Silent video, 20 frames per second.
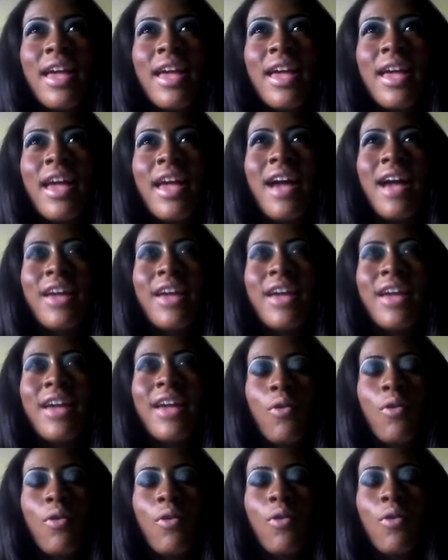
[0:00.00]
I came
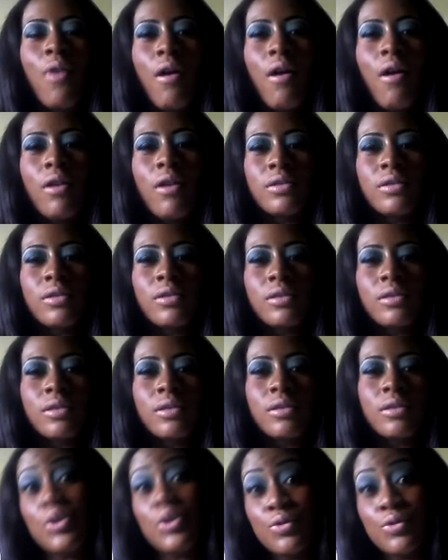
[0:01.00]
across
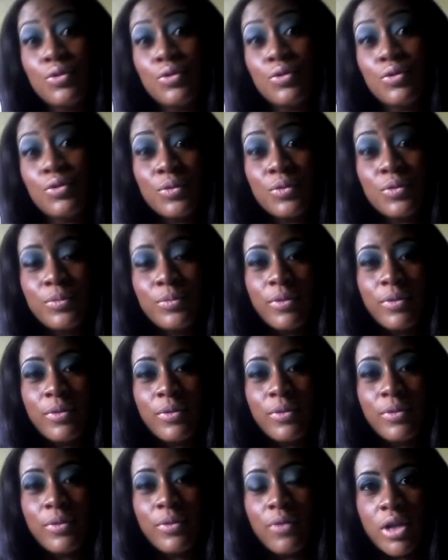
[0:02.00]
on YouTube, of
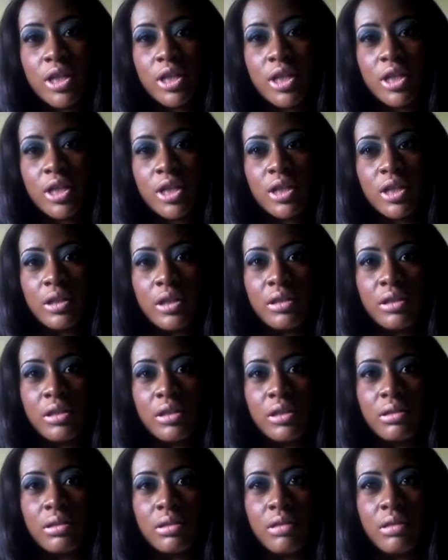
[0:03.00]
course,
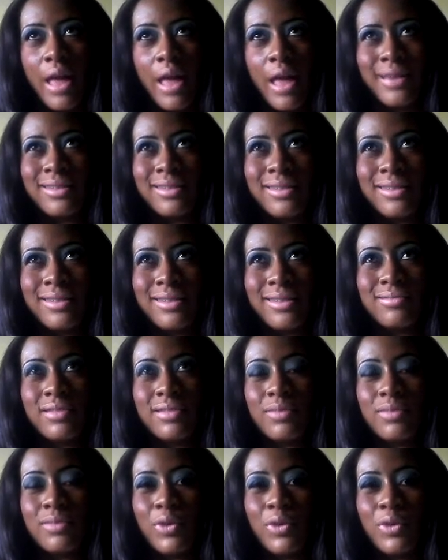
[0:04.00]
like
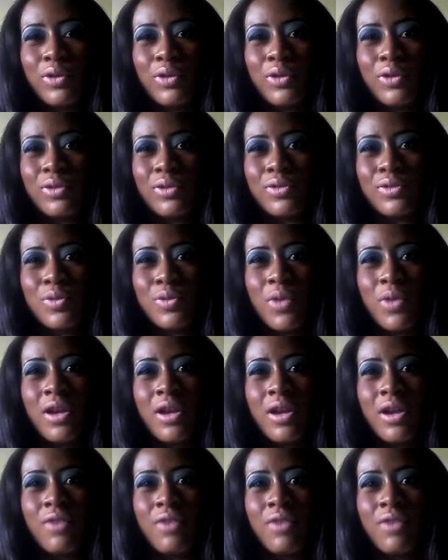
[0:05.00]
some girls or
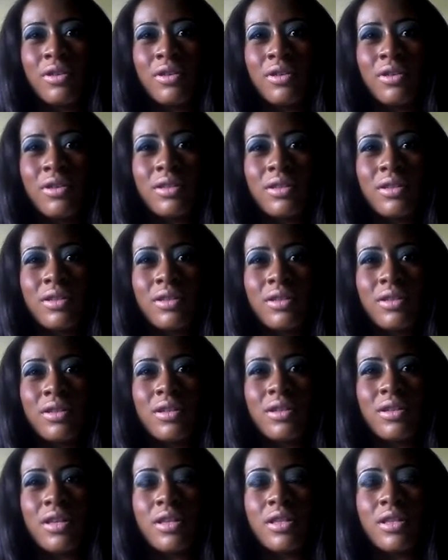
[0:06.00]
whatever
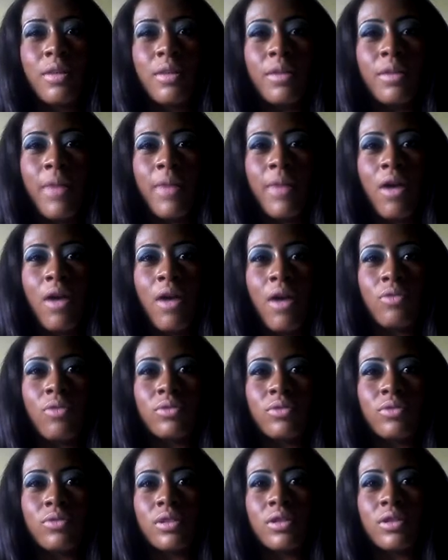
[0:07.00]
talking about
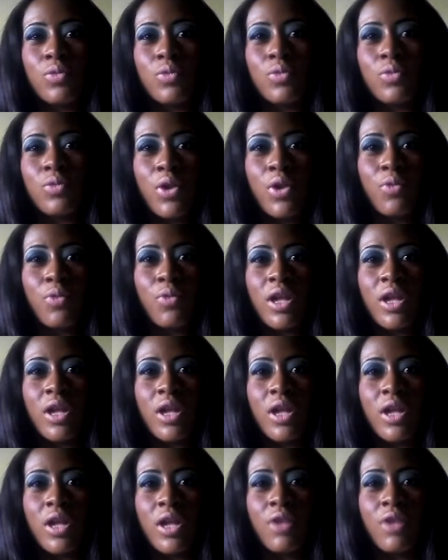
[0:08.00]
stuff wearing
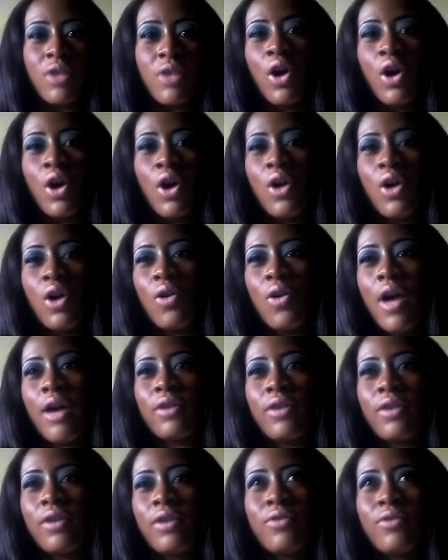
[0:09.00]
weave Oh, how
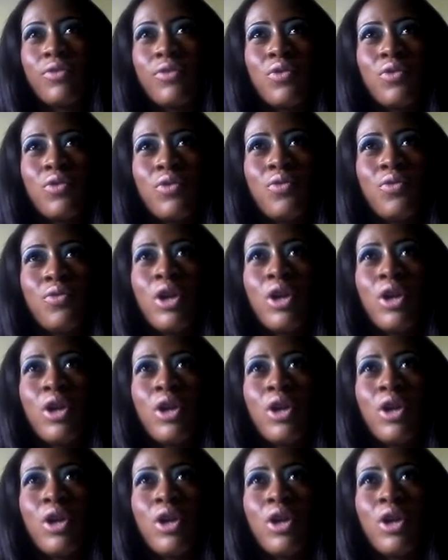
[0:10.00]
if you